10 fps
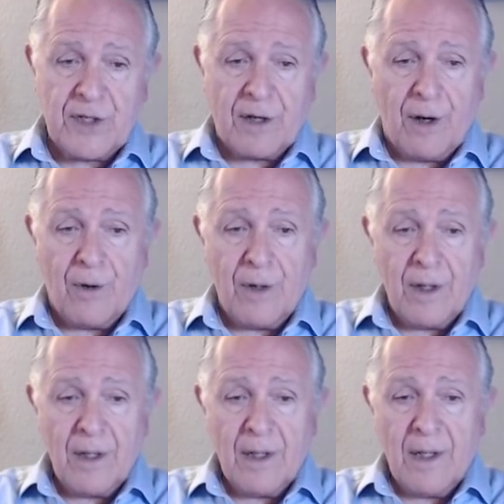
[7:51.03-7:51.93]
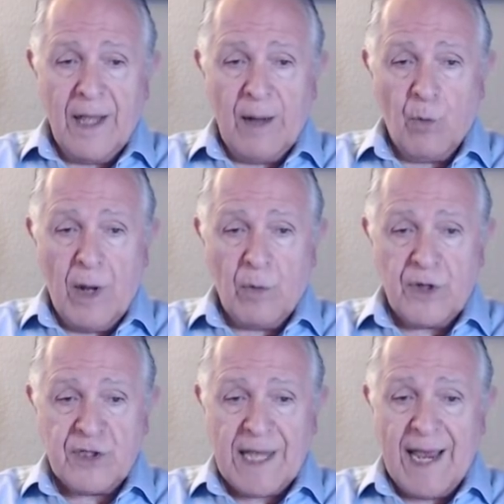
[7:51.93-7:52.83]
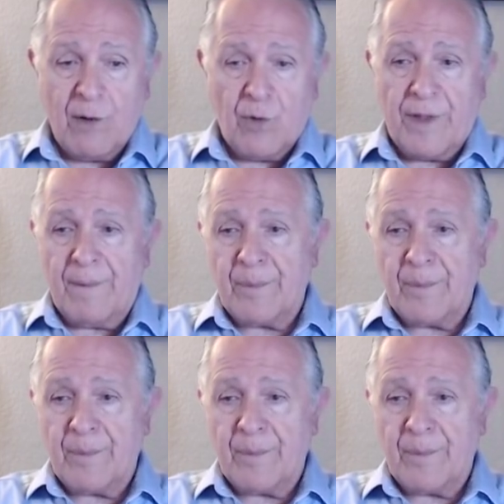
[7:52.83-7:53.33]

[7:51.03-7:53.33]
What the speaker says: ago and where we stand with them.